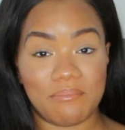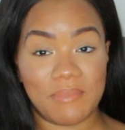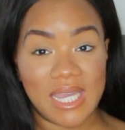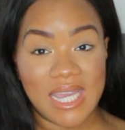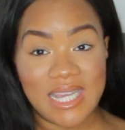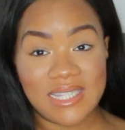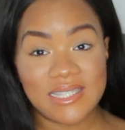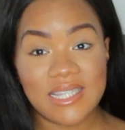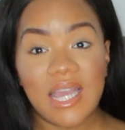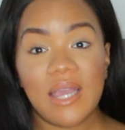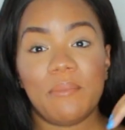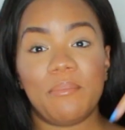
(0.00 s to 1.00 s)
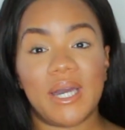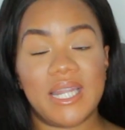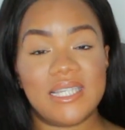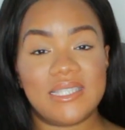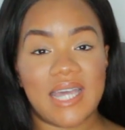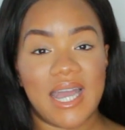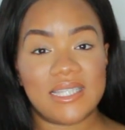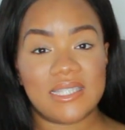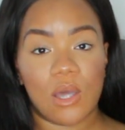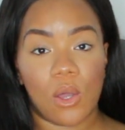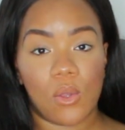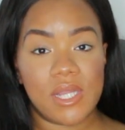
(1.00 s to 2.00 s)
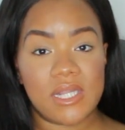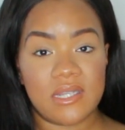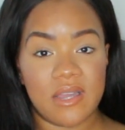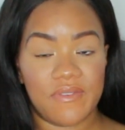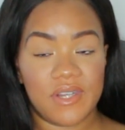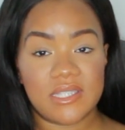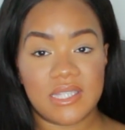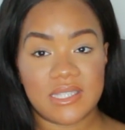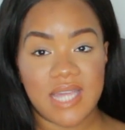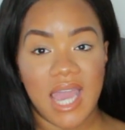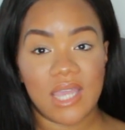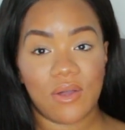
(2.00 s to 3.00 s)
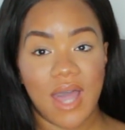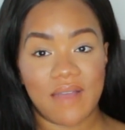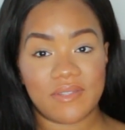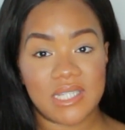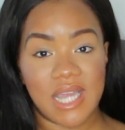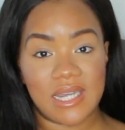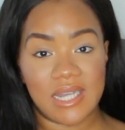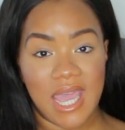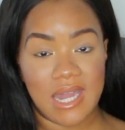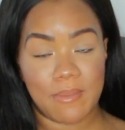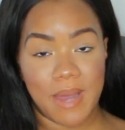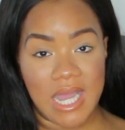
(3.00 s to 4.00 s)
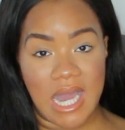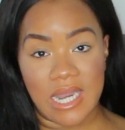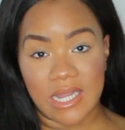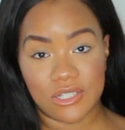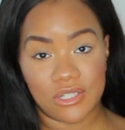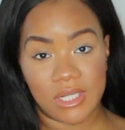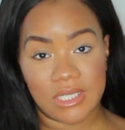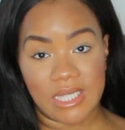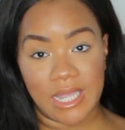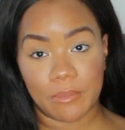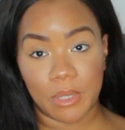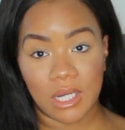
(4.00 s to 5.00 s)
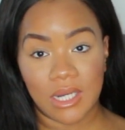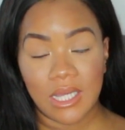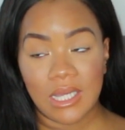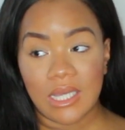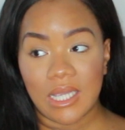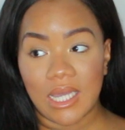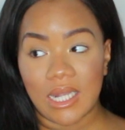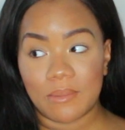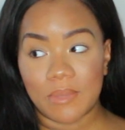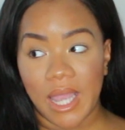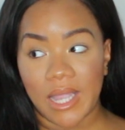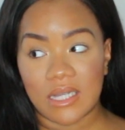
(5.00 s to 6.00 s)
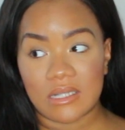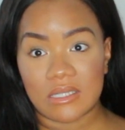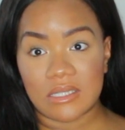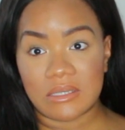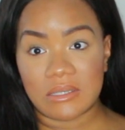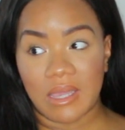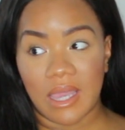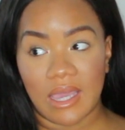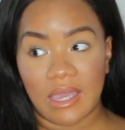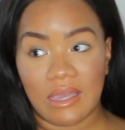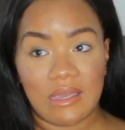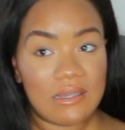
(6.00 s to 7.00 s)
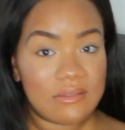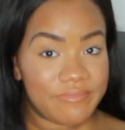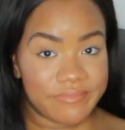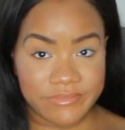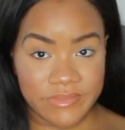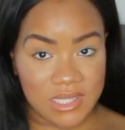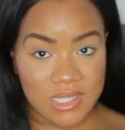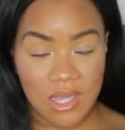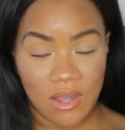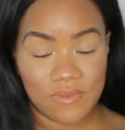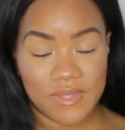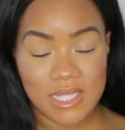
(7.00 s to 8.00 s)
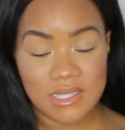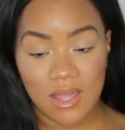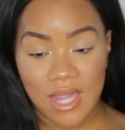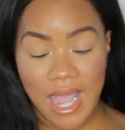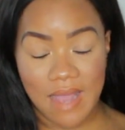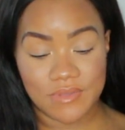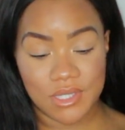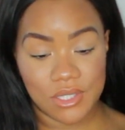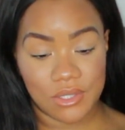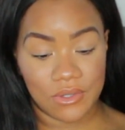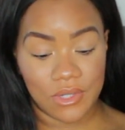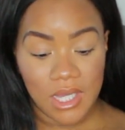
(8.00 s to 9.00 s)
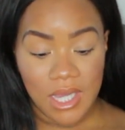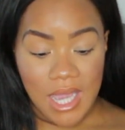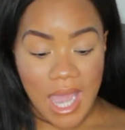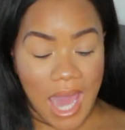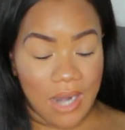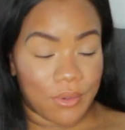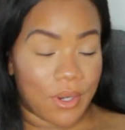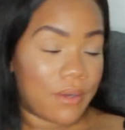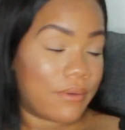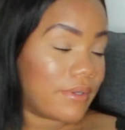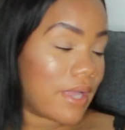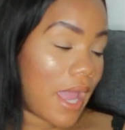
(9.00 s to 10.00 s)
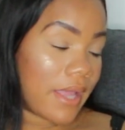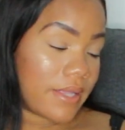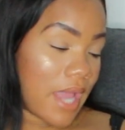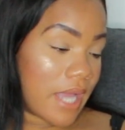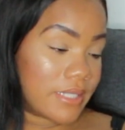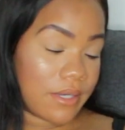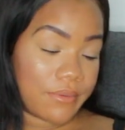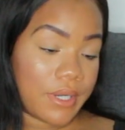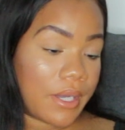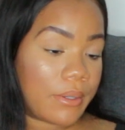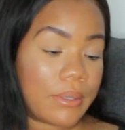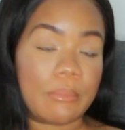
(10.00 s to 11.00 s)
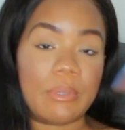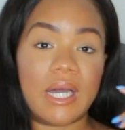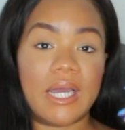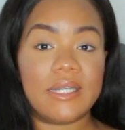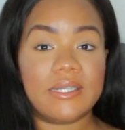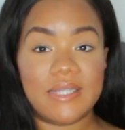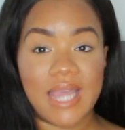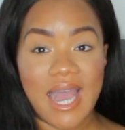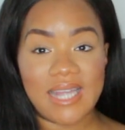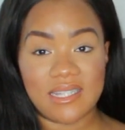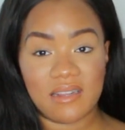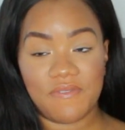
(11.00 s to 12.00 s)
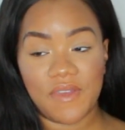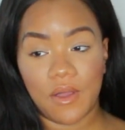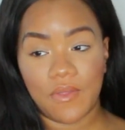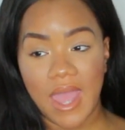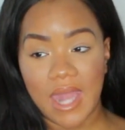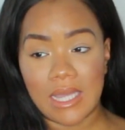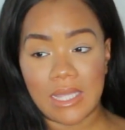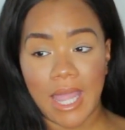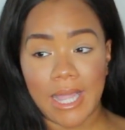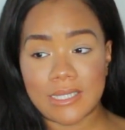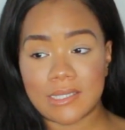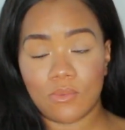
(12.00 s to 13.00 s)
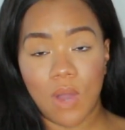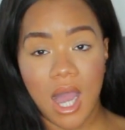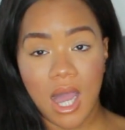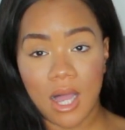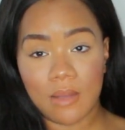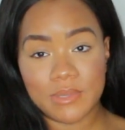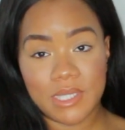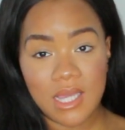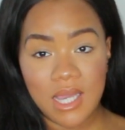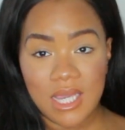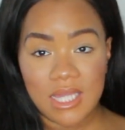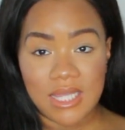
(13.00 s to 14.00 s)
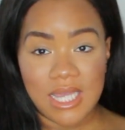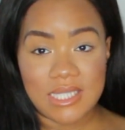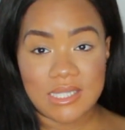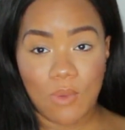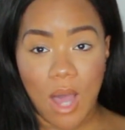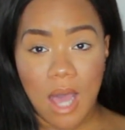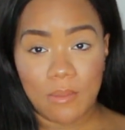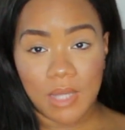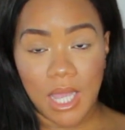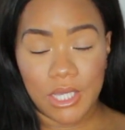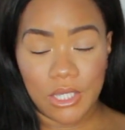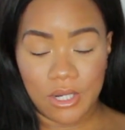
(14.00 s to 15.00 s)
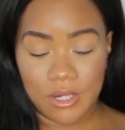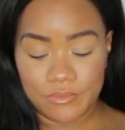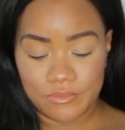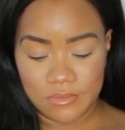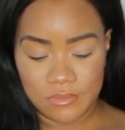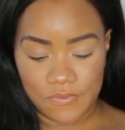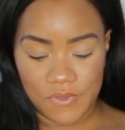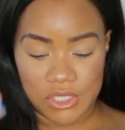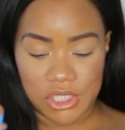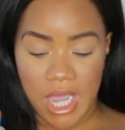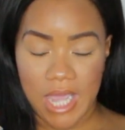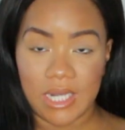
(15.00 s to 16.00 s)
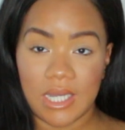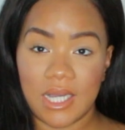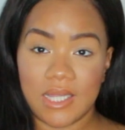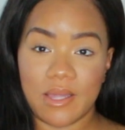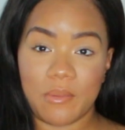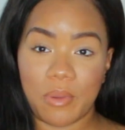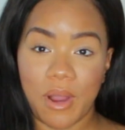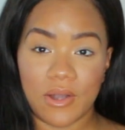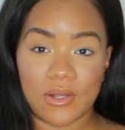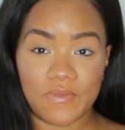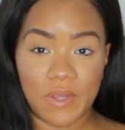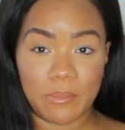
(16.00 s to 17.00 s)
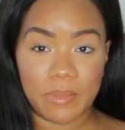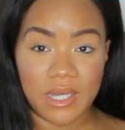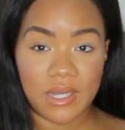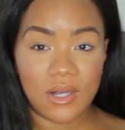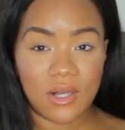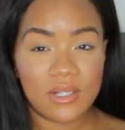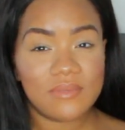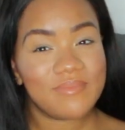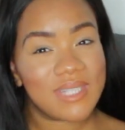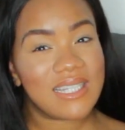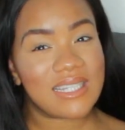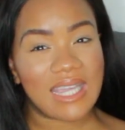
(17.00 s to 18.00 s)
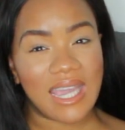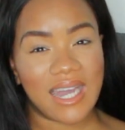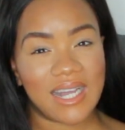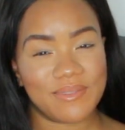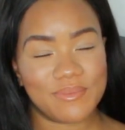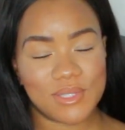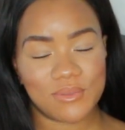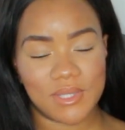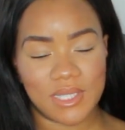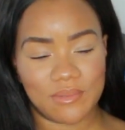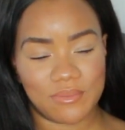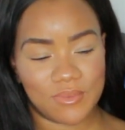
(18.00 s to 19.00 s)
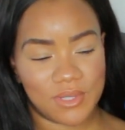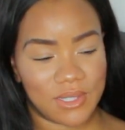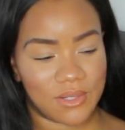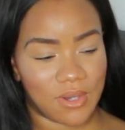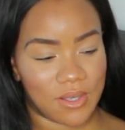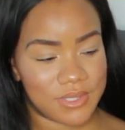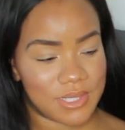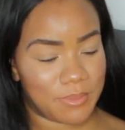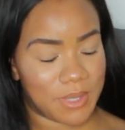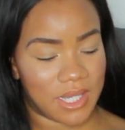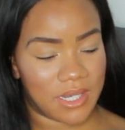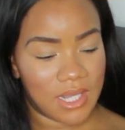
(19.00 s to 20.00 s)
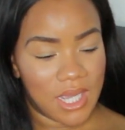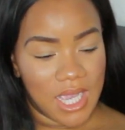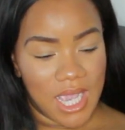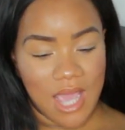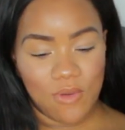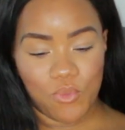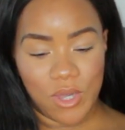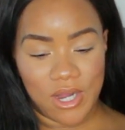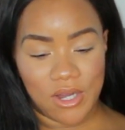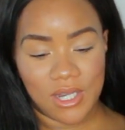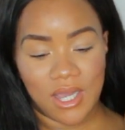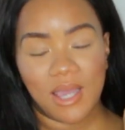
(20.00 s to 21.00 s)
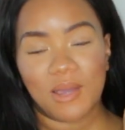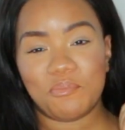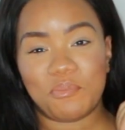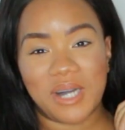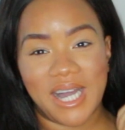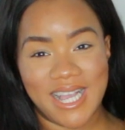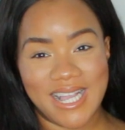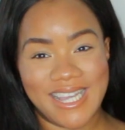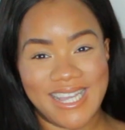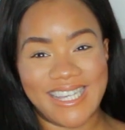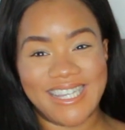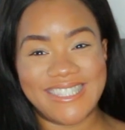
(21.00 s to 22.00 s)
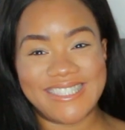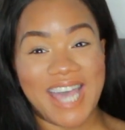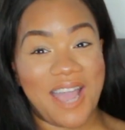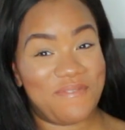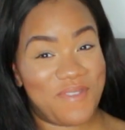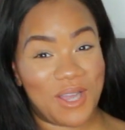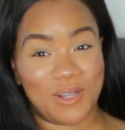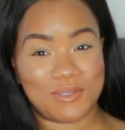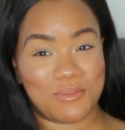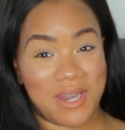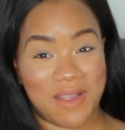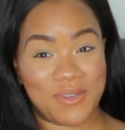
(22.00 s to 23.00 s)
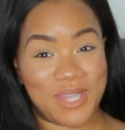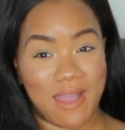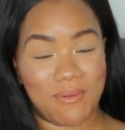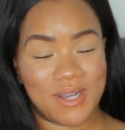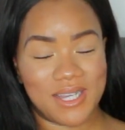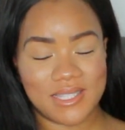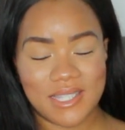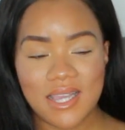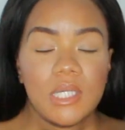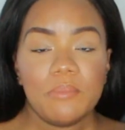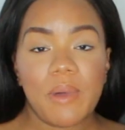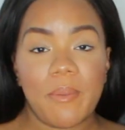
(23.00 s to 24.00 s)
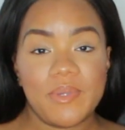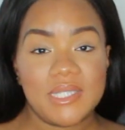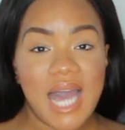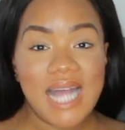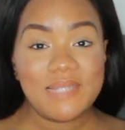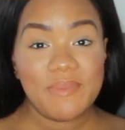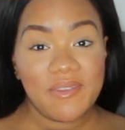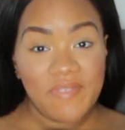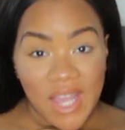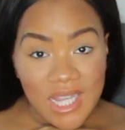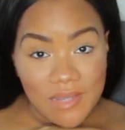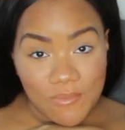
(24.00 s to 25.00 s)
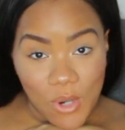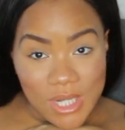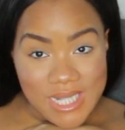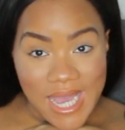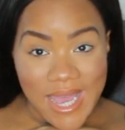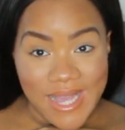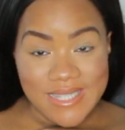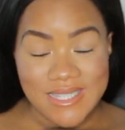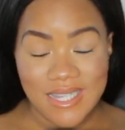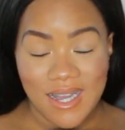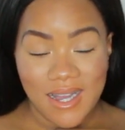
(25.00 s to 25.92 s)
means, but he says the only difference is that you'll have to take an antibiotic during labor. And I'm like, okay. So if that's all I have to do, I don't know. I don't know. But yeah, I did fail that. He like swabs. They swab like your vagina and then part of your butthole. Yeah, it's really, really gross, but and weird. But I failed whatever that was. But besides me failing more tests,